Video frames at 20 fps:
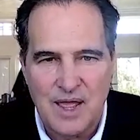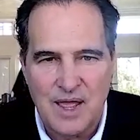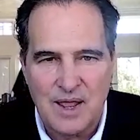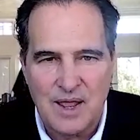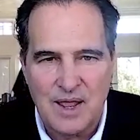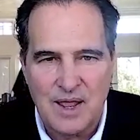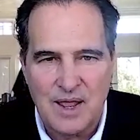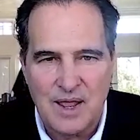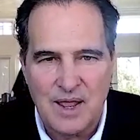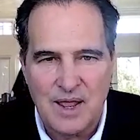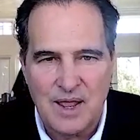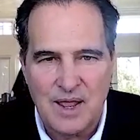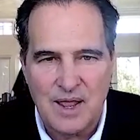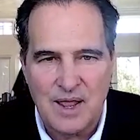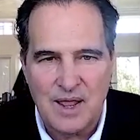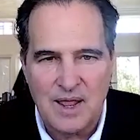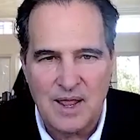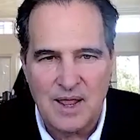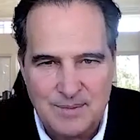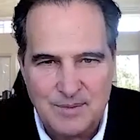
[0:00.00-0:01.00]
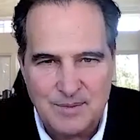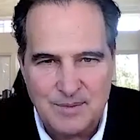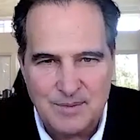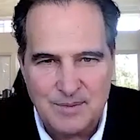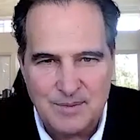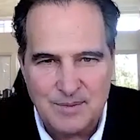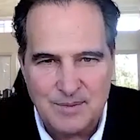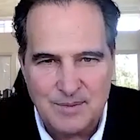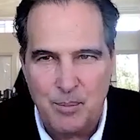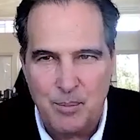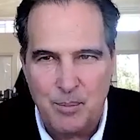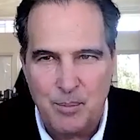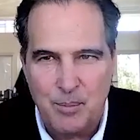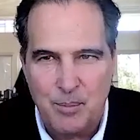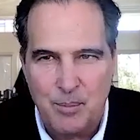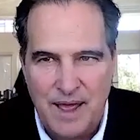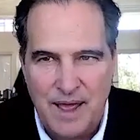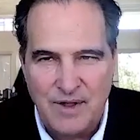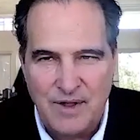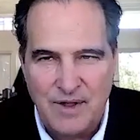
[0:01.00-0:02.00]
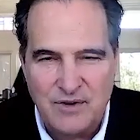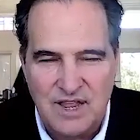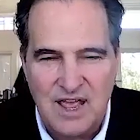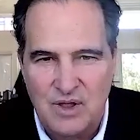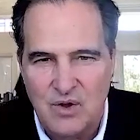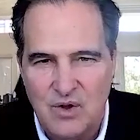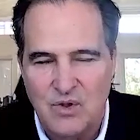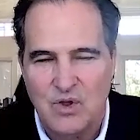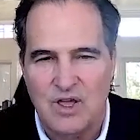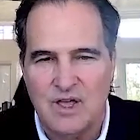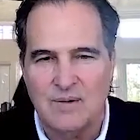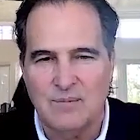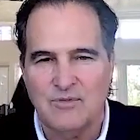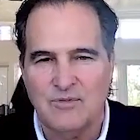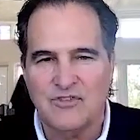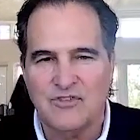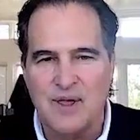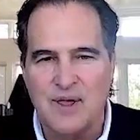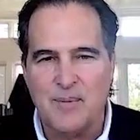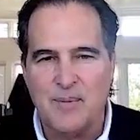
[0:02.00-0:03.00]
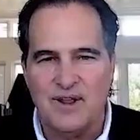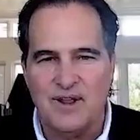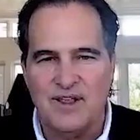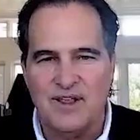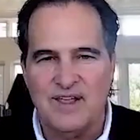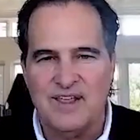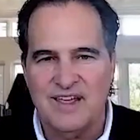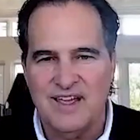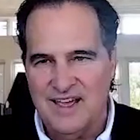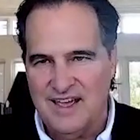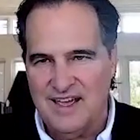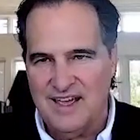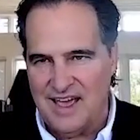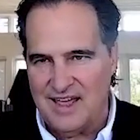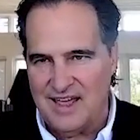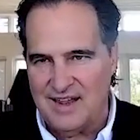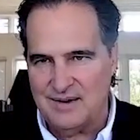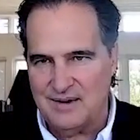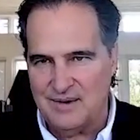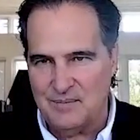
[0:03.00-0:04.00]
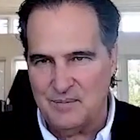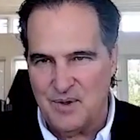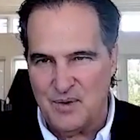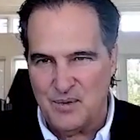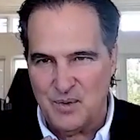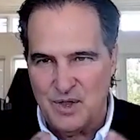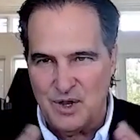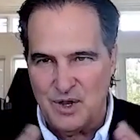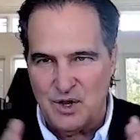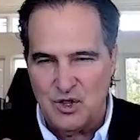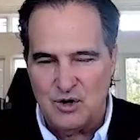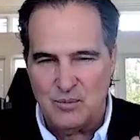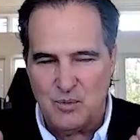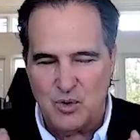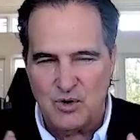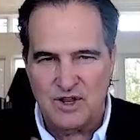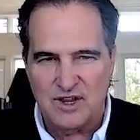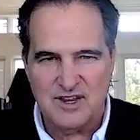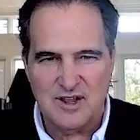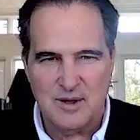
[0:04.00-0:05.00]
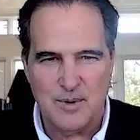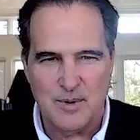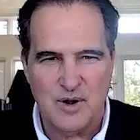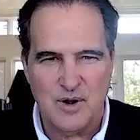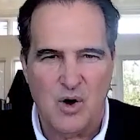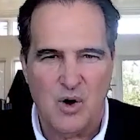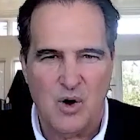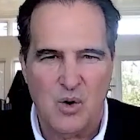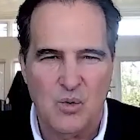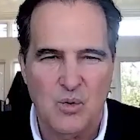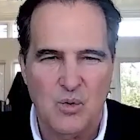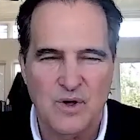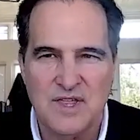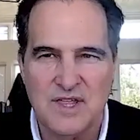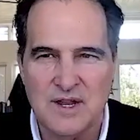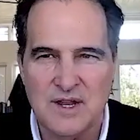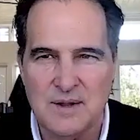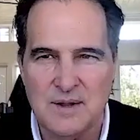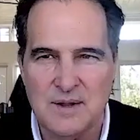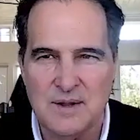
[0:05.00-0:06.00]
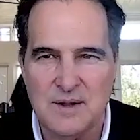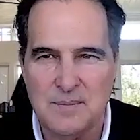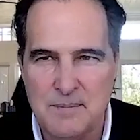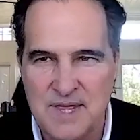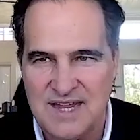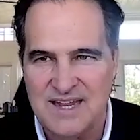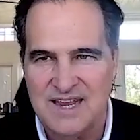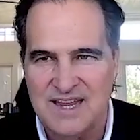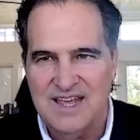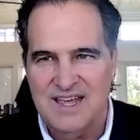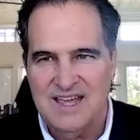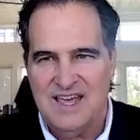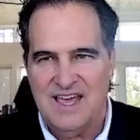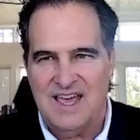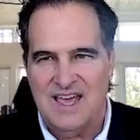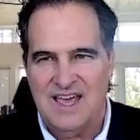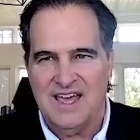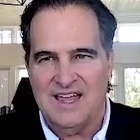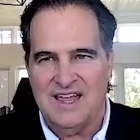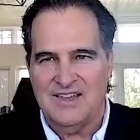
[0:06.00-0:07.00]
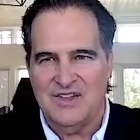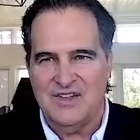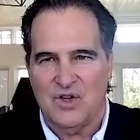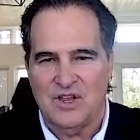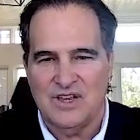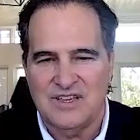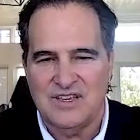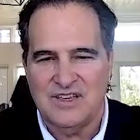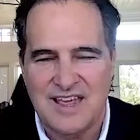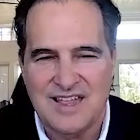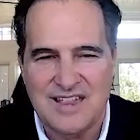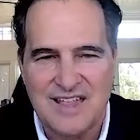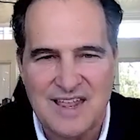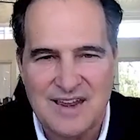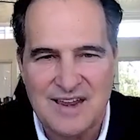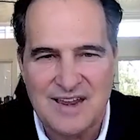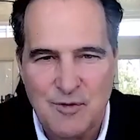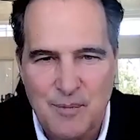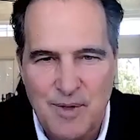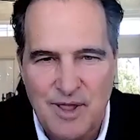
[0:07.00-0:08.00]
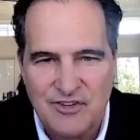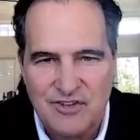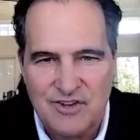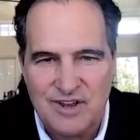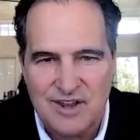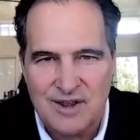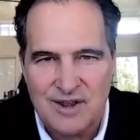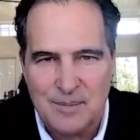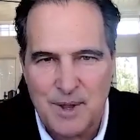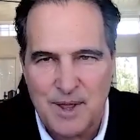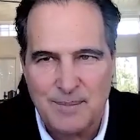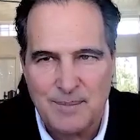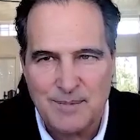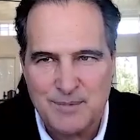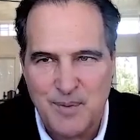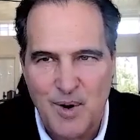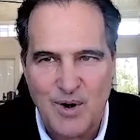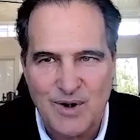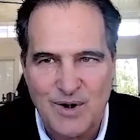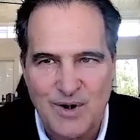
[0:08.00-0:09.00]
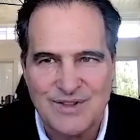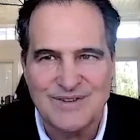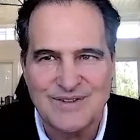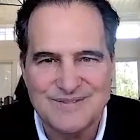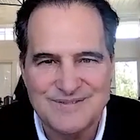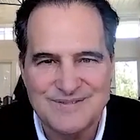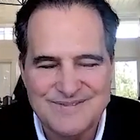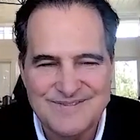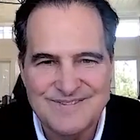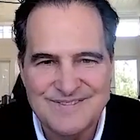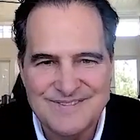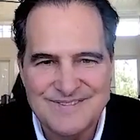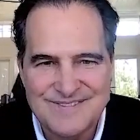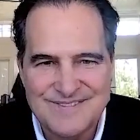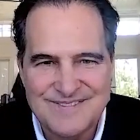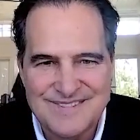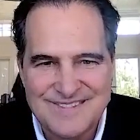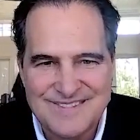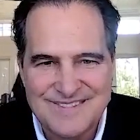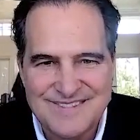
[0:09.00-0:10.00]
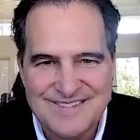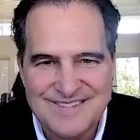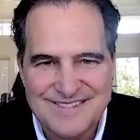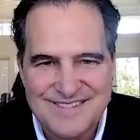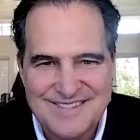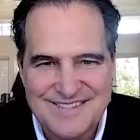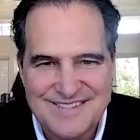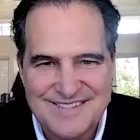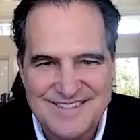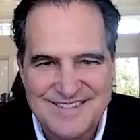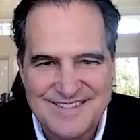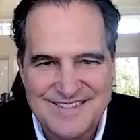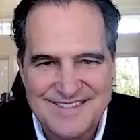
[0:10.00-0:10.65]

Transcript: Like many of the tips you got all bound together here, you can get them separately and with a little more detail, but all within a minute. And you can take that information and it becomes part of you.